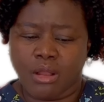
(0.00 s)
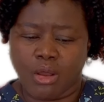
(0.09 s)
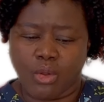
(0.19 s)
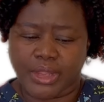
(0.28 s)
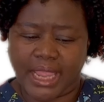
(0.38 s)

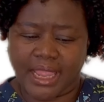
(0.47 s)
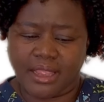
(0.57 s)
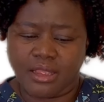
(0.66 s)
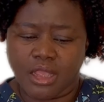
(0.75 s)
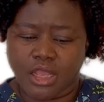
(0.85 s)

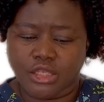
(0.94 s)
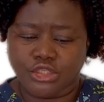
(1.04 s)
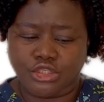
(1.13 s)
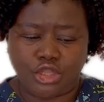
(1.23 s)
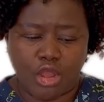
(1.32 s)
Okay,
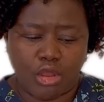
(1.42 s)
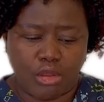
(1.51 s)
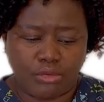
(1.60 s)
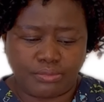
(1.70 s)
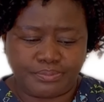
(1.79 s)

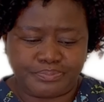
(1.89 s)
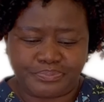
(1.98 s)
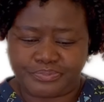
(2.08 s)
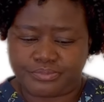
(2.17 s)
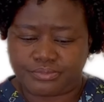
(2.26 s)
so
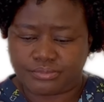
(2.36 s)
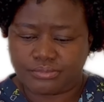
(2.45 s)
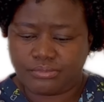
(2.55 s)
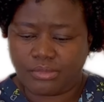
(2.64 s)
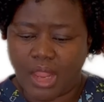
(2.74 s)

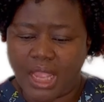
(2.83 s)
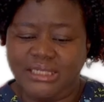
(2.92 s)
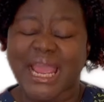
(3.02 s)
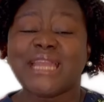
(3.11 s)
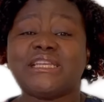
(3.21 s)

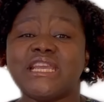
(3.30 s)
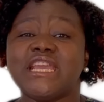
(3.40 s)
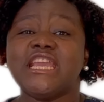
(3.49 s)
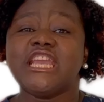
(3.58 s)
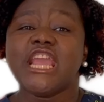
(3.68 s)
then
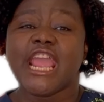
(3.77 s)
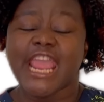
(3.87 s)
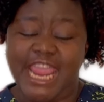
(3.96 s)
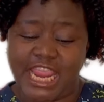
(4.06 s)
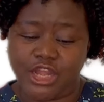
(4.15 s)
the
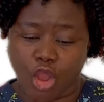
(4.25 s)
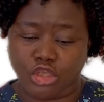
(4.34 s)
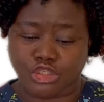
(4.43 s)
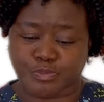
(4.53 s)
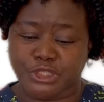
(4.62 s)

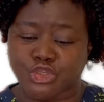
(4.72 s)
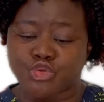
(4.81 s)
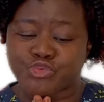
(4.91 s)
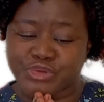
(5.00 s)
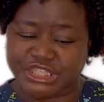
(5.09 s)

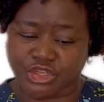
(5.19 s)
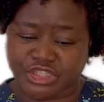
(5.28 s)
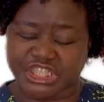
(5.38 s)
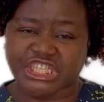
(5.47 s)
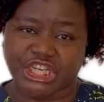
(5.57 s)
in-hospital
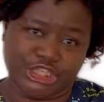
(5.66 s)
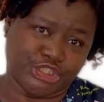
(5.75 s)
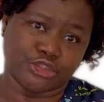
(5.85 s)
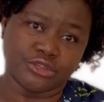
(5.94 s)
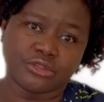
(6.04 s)

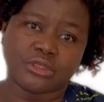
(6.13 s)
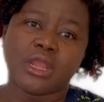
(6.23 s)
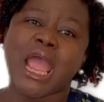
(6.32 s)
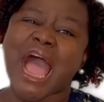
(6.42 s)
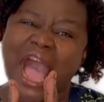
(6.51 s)
resuscitation
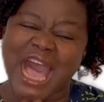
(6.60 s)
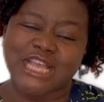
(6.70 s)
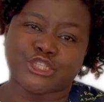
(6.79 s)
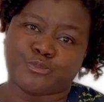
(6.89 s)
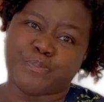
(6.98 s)

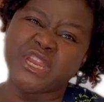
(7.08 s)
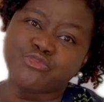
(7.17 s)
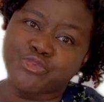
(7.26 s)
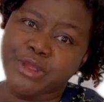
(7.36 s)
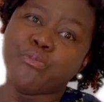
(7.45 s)
has
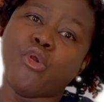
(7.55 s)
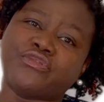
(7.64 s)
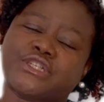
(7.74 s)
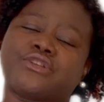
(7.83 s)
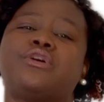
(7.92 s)
been
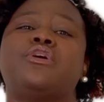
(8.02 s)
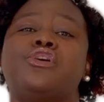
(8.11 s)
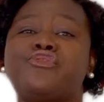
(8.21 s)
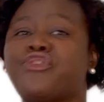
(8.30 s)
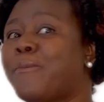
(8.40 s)
removed
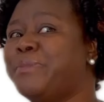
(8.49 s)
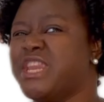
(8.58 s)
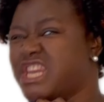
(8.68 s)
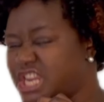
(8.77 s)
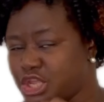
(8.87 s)
from the
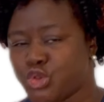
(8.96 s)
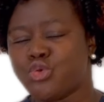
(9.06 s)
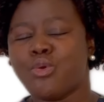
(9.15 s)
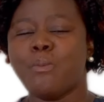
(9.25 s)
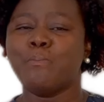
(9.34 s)

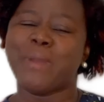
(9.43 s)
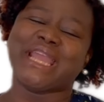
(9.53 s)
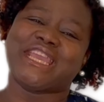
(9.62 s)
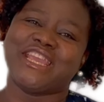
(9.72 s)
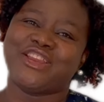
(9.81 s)
new
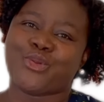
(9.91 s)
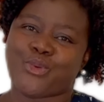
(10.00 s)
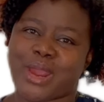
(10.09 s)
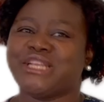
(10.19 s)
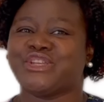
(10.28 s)
marking
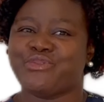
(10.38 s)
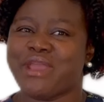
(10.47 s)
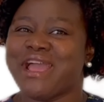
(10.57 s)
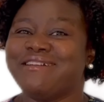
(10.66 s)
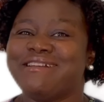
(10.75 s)

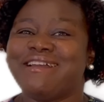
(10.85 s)
criteria.